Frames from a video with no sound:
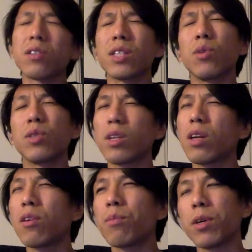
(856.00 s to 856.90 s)
There was a
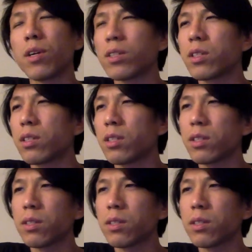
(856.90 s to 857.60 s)
lot of bugs.